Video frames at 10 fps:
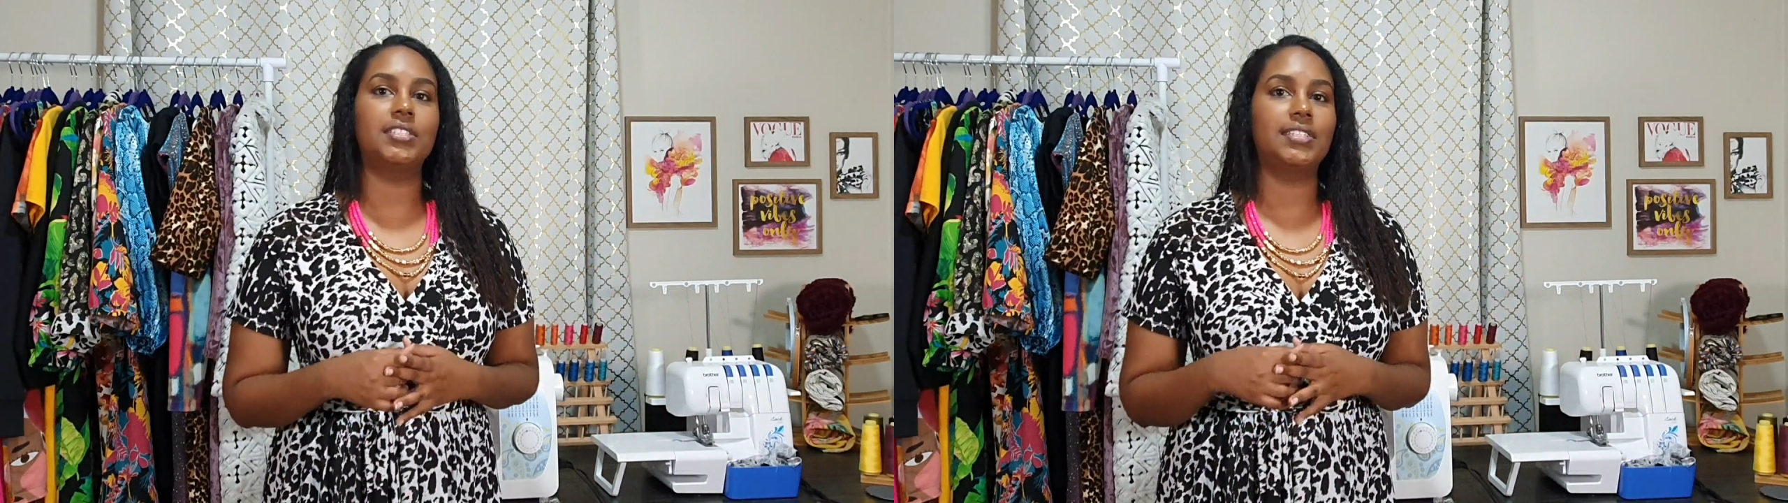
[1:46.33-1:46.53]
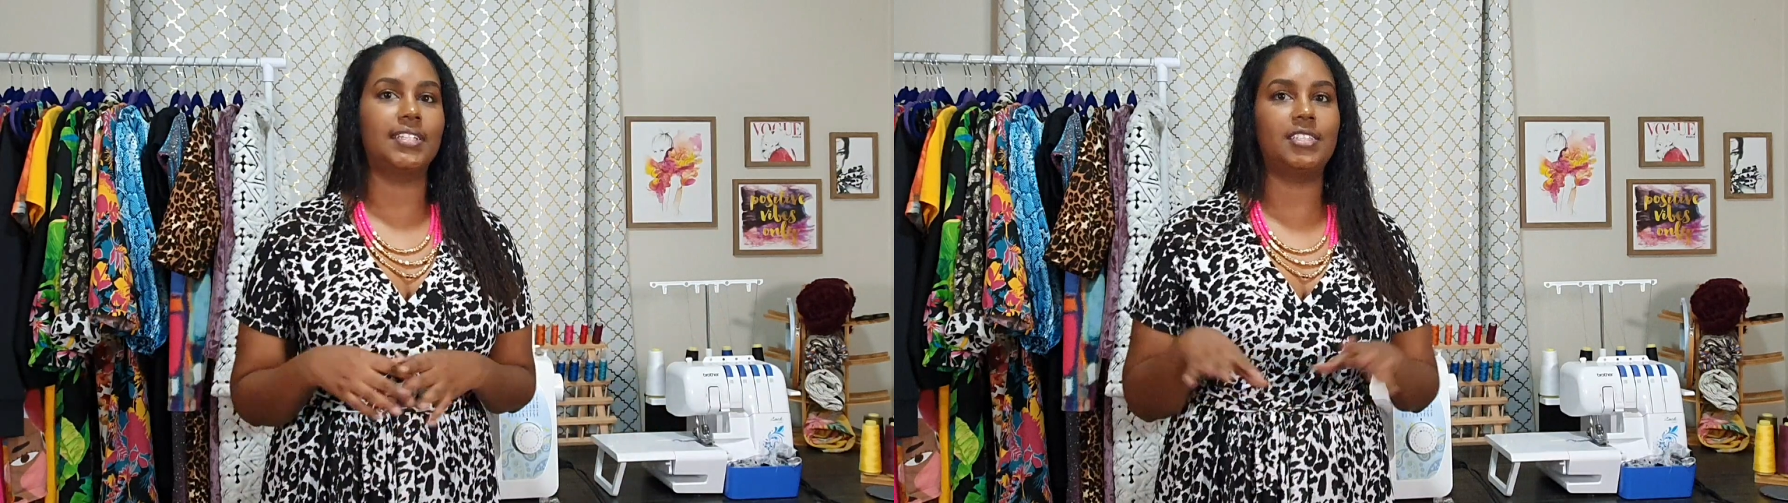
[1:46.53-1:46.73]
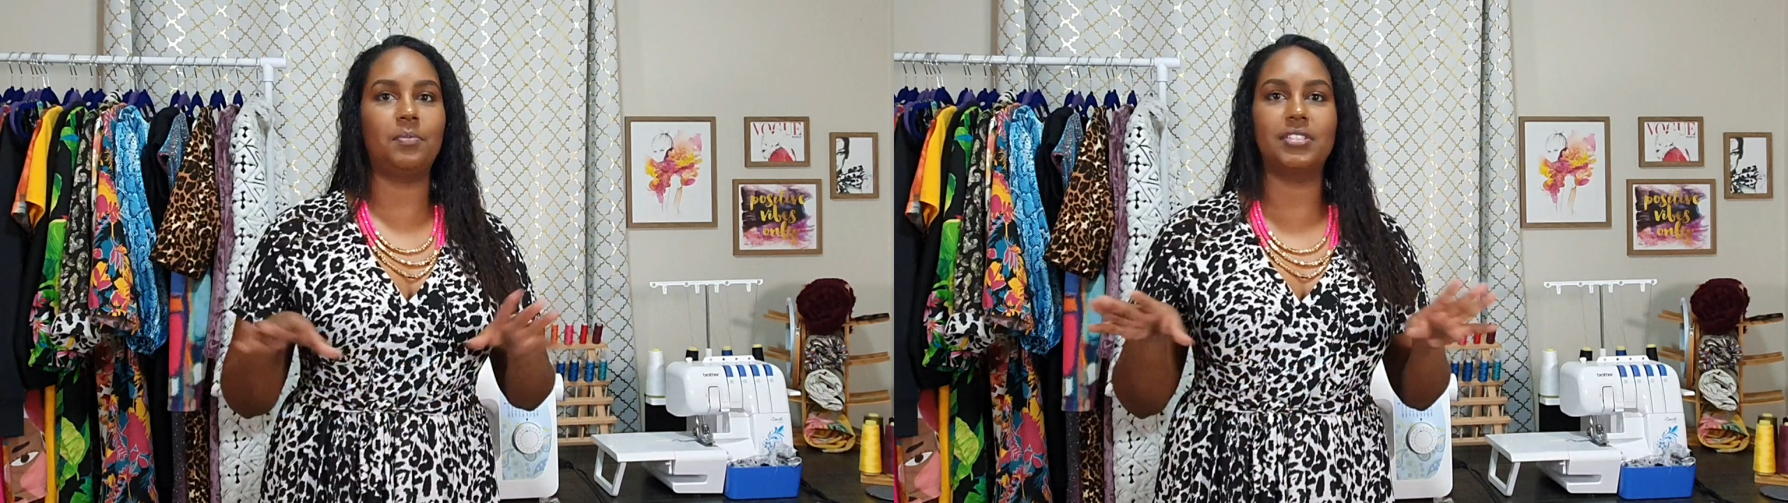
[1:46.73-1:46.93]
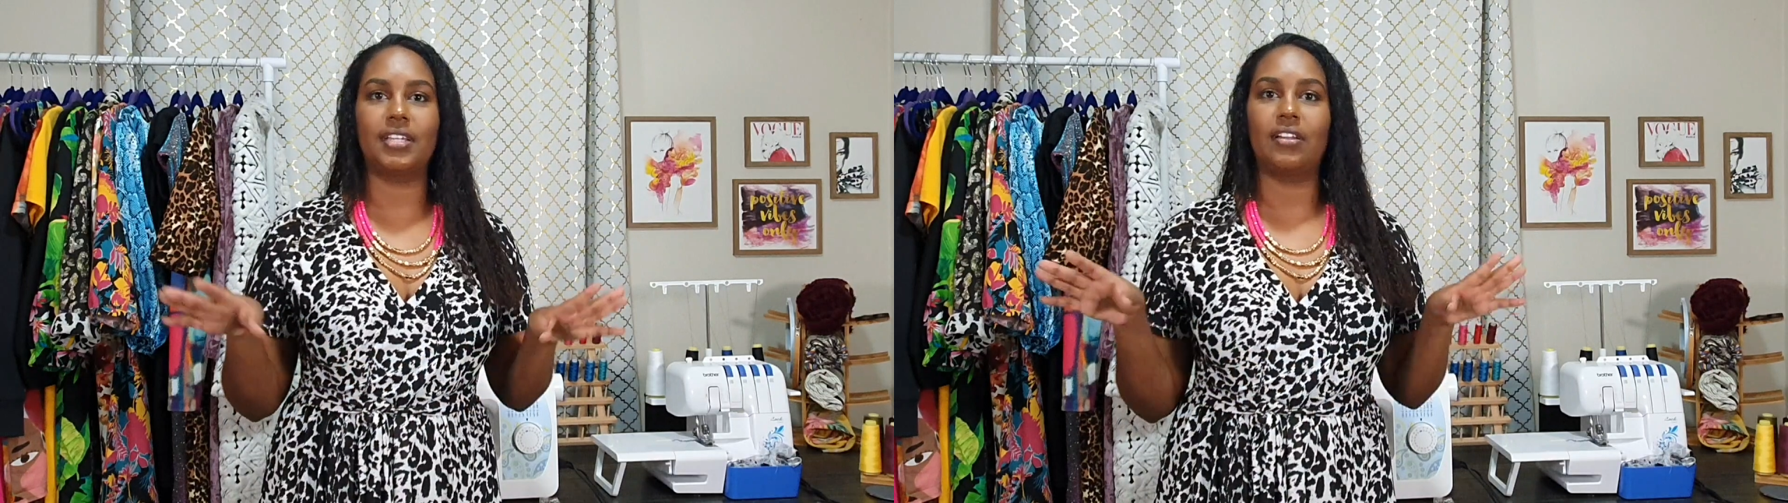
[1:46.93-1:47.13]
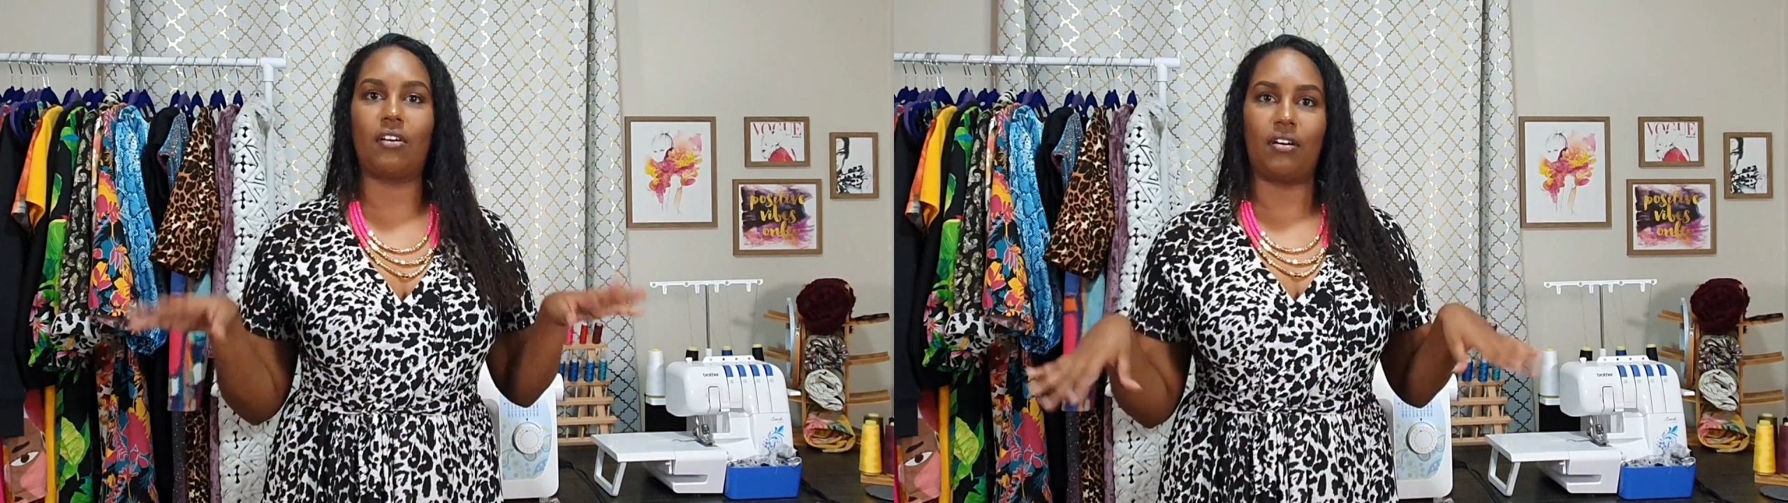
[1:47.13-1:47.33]

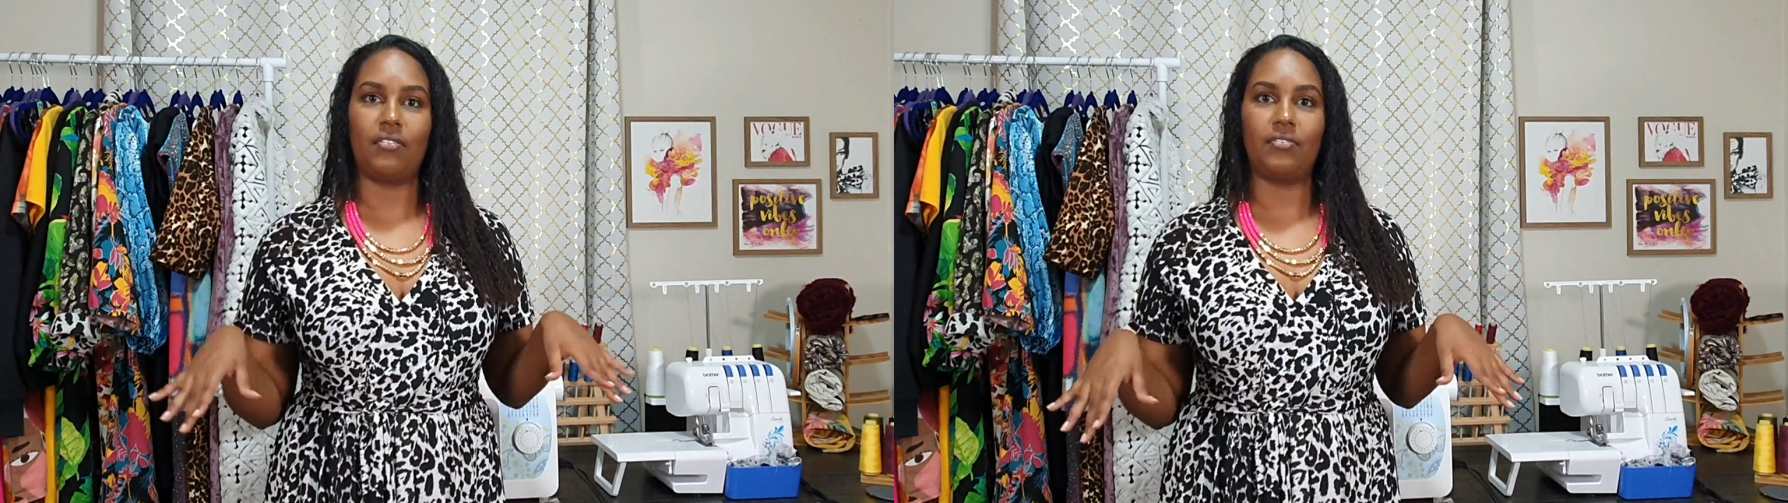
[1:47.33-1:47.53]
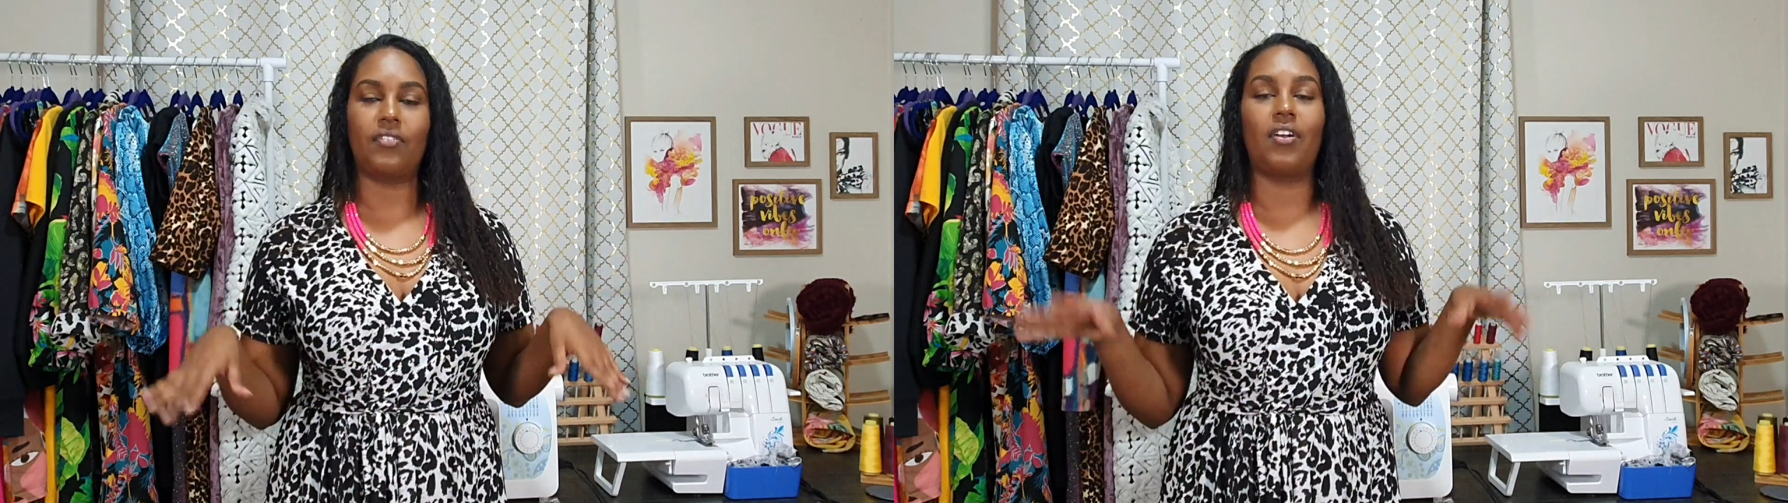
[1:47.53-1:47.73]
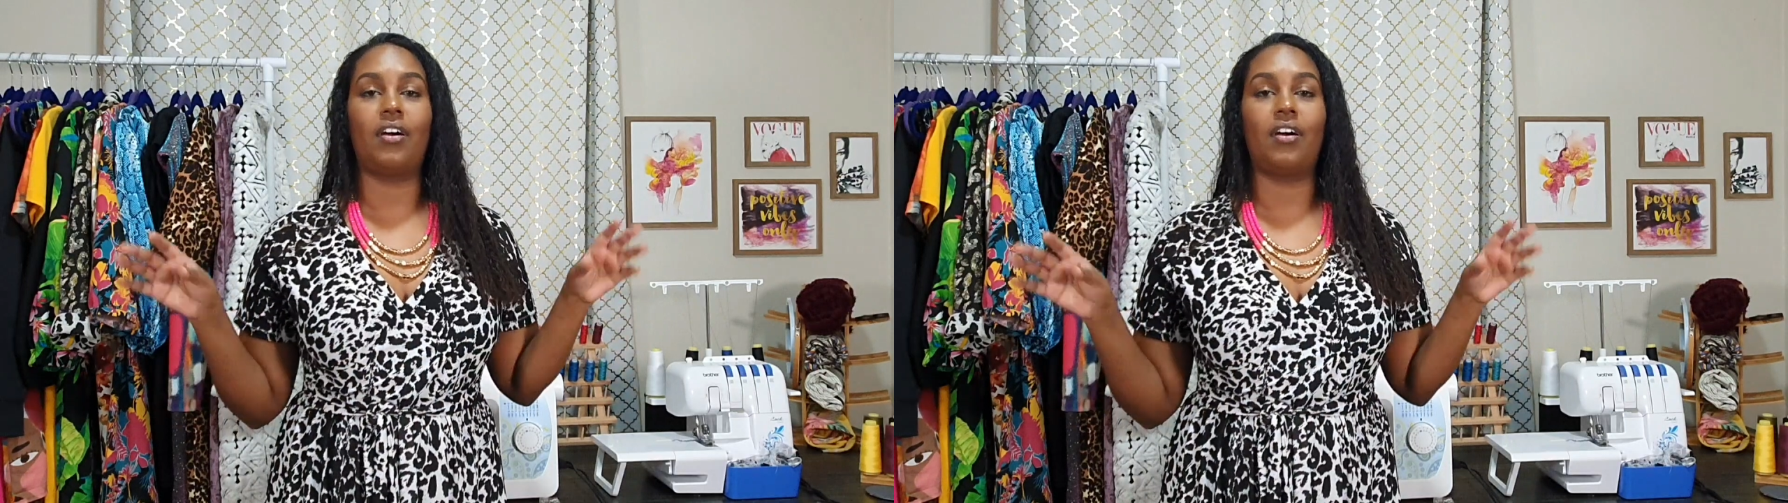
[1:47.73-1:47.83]
60% off